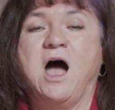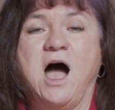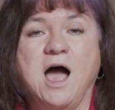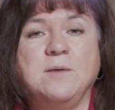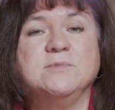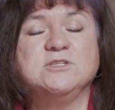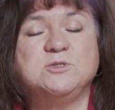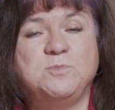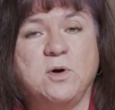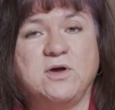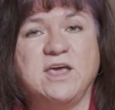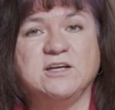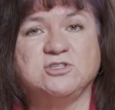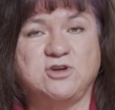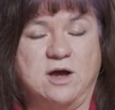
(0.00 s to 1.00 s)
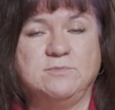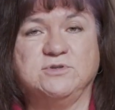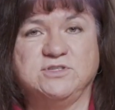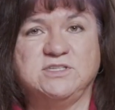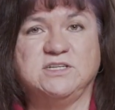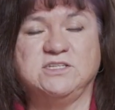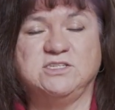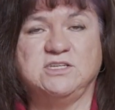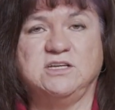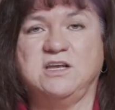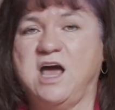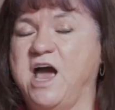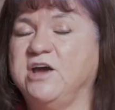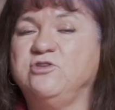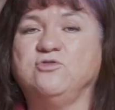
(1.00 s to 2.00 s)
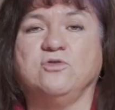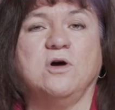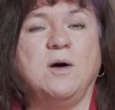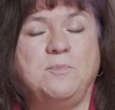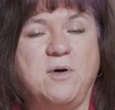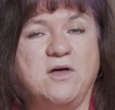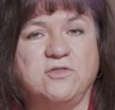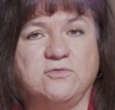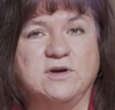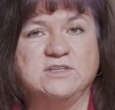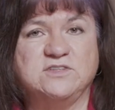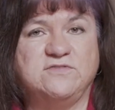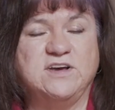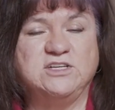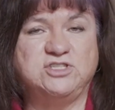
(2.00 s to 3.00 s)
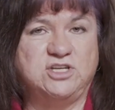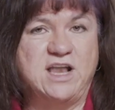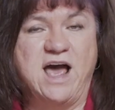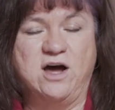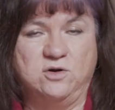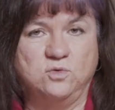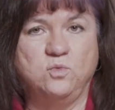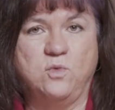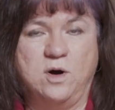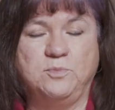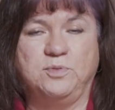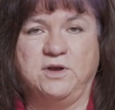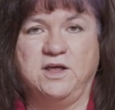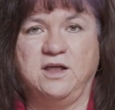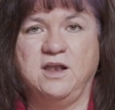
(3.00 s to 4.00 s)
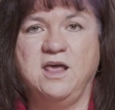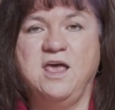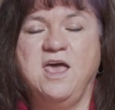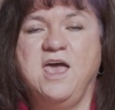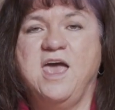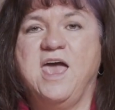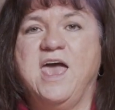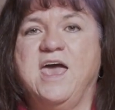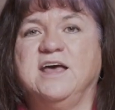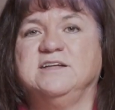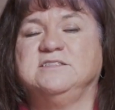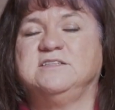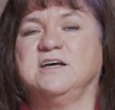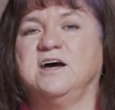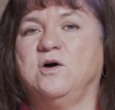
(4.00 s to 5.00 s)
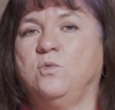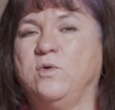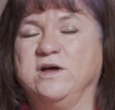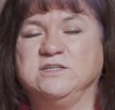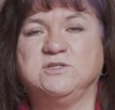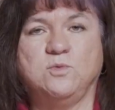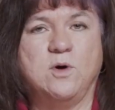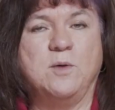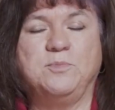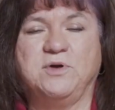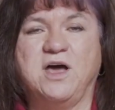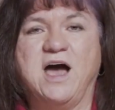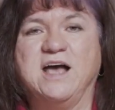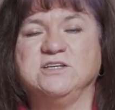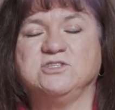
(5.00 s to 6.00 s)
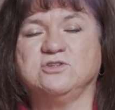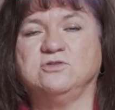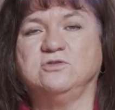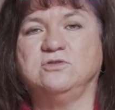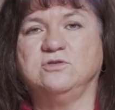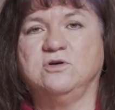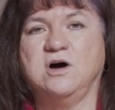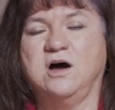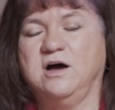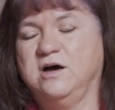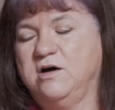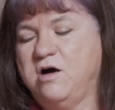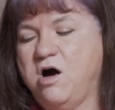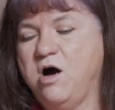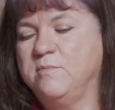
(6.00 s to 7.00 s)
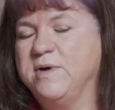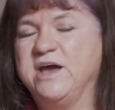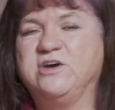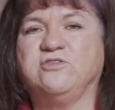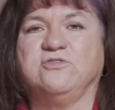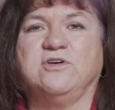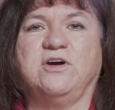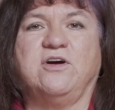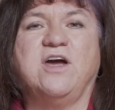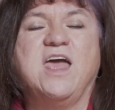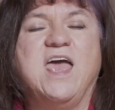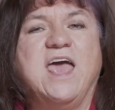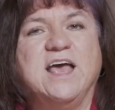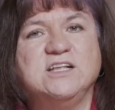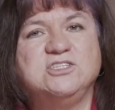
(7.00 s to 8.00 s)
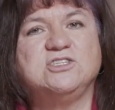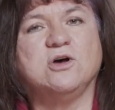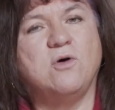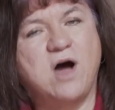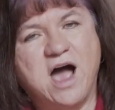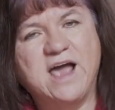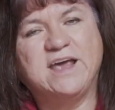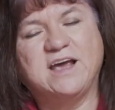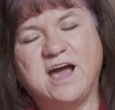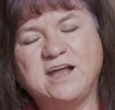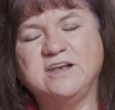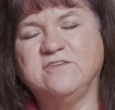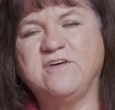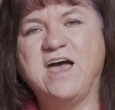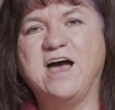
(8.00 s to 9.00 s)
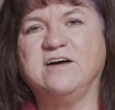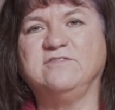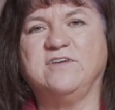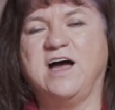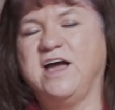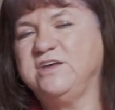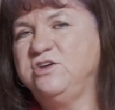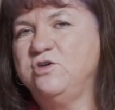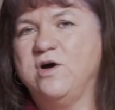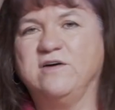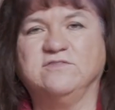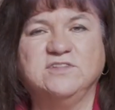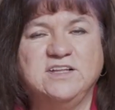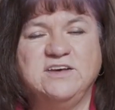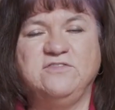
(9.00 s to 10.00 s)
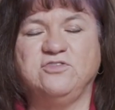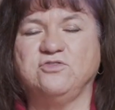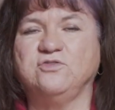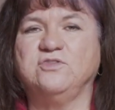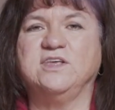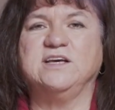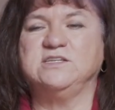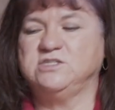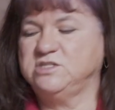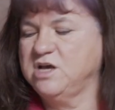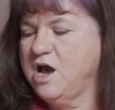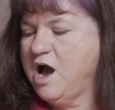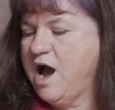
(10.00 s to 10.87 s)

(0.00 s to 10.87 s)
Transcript: I'm a Spokane tribal citizen. I grew up on the reservation out in Wellpinit and went to Wellpinit High School all my career. And so I kind of have, I've lived through this.